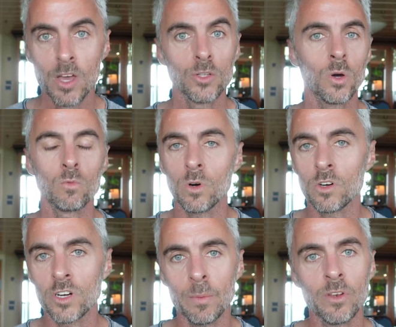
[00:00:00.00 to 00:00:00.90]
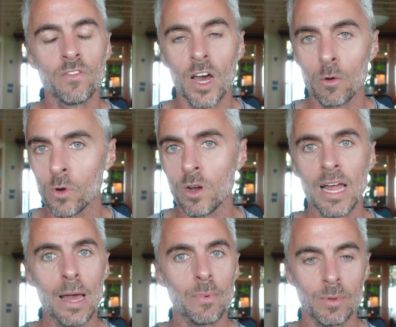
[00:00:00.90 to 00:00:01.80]
So on Royal Caribbean, you've got a Royal
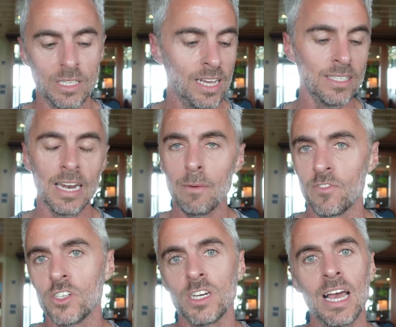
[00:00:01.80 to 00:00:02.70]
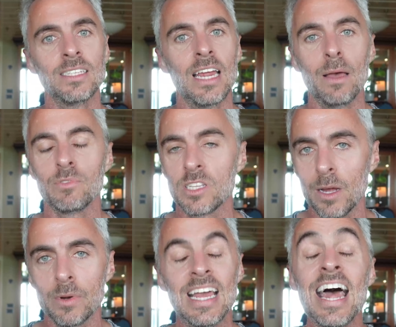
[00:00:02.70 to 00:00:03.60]
app, MSC has an app, Virgin has an app,
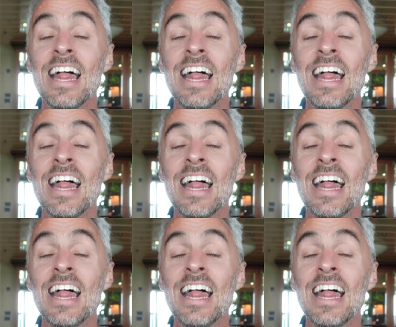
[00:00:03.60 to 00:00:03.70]
Celebrity,